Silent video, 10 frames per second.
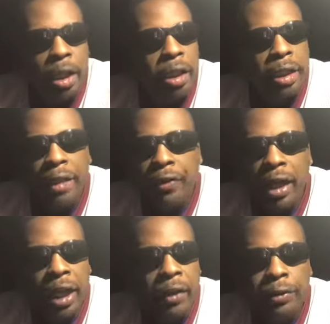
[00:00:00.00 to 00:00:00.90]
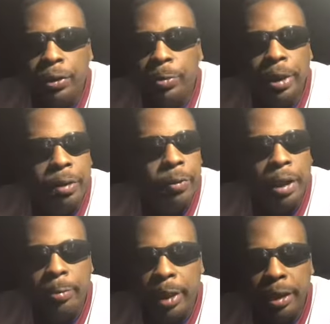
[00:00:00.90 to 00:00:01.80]
You never have too many
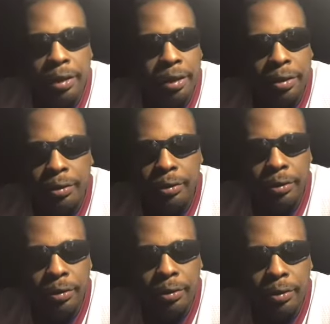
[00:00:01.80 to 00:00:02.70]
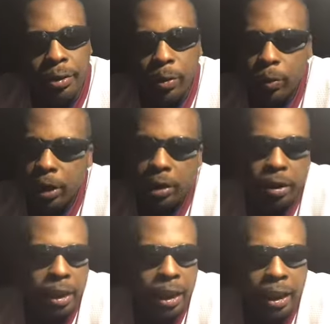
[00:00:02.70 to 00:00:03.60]
running backs. We learned
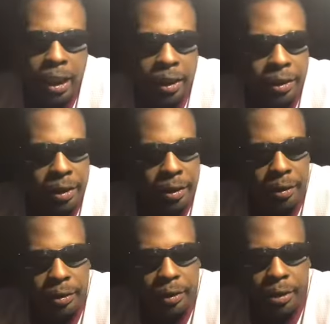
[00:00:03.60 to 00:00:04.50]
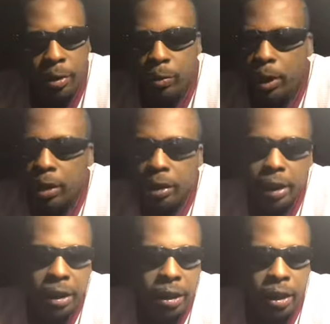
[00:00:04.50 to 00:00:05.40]
that last year. We learned
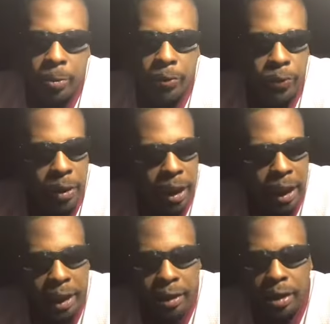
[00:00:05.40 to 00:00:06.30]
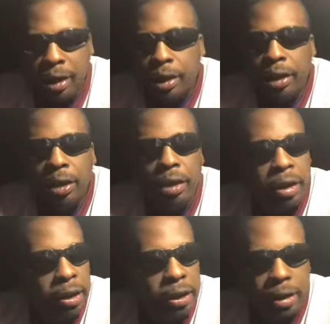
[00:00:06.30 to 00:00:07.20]
that the year before last.
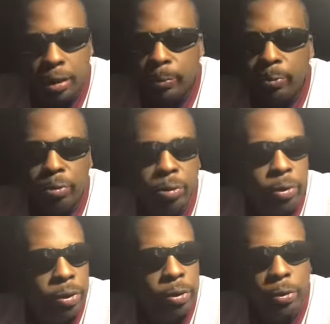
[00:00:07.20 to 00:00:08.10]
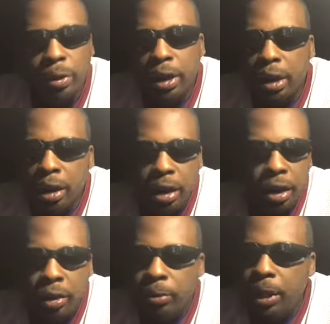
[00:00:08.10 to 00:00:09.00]
This is a brutal league.
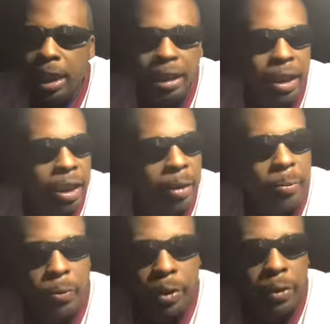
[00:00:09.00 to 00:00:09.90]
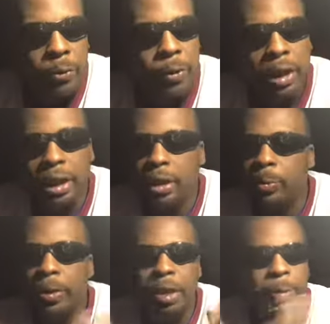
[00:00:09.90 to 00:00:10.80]
You got to have more than one, and he'll
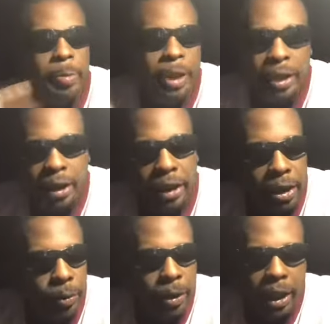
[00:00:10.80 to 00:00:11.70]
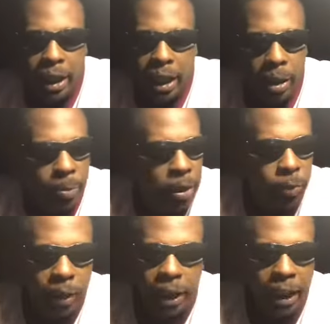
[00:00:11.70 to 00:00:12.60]
probably be back next year. We got AP,
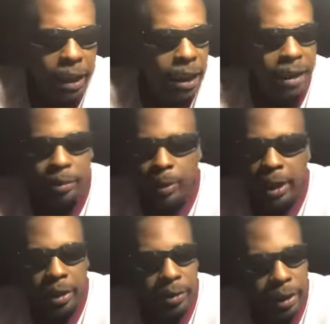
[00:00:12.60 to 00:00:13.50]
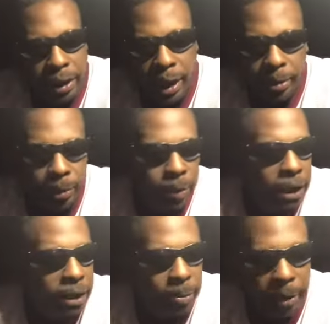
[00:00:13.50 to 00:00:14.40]
we got Guice, we got Chris Thompson, we
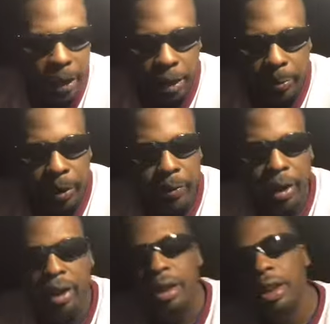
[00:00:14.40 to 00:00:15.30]
got Samaje Perine.